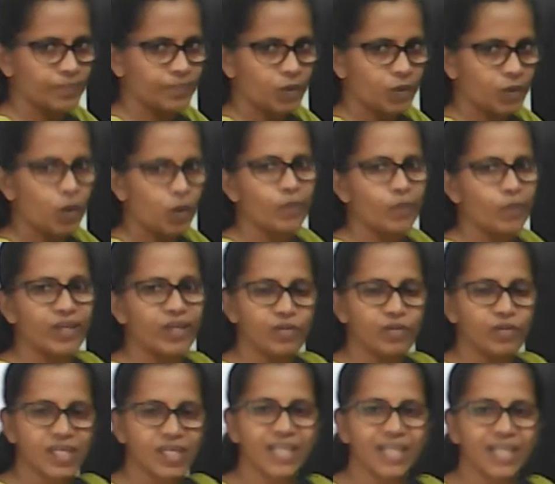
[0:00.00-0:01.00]
Or when
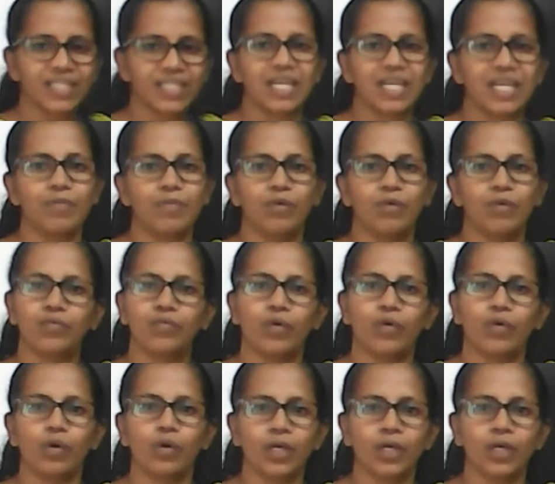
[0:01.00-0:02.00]
you say the table of
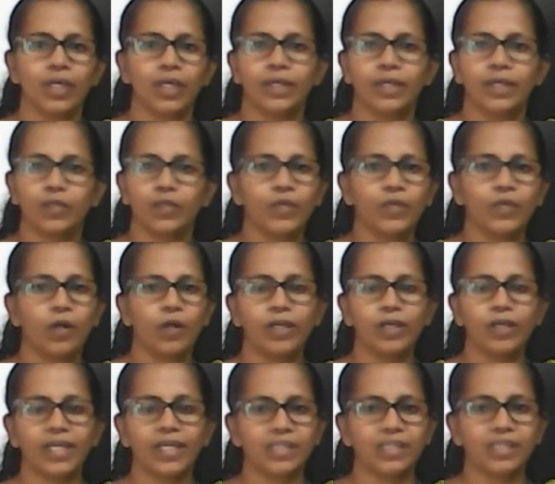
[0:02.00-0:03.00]
4, you will
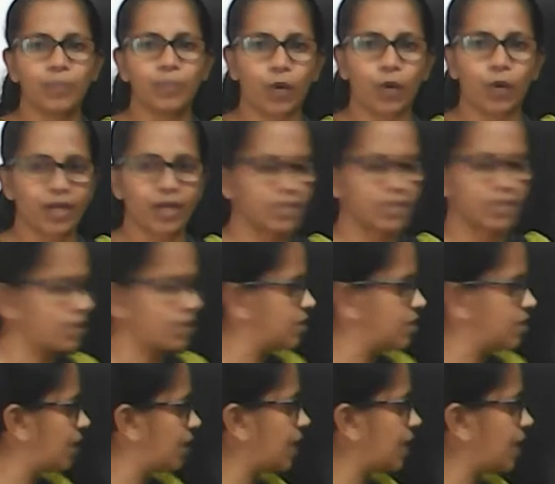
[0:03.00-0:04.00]
not get a product
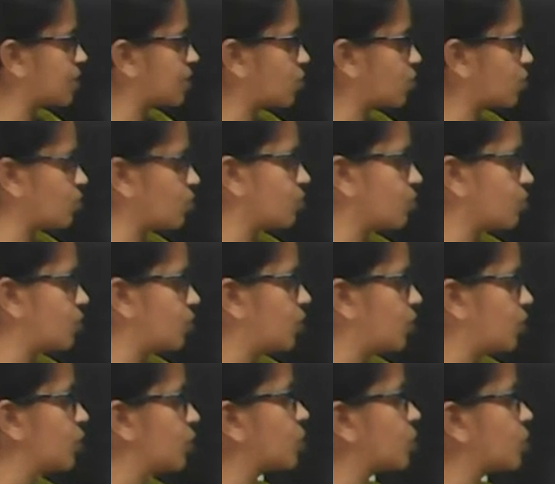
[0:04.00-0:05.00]
as 2.
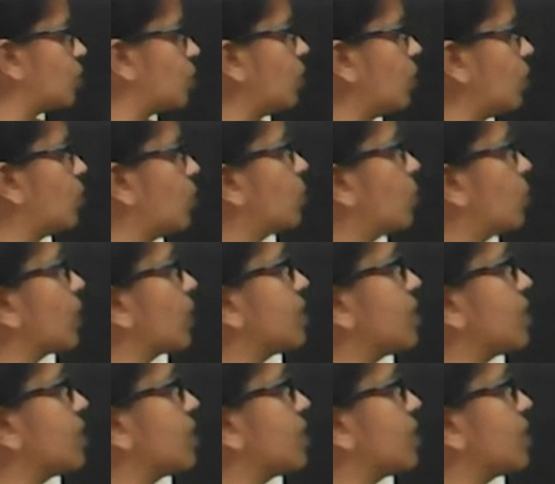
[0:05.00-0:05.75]
So, write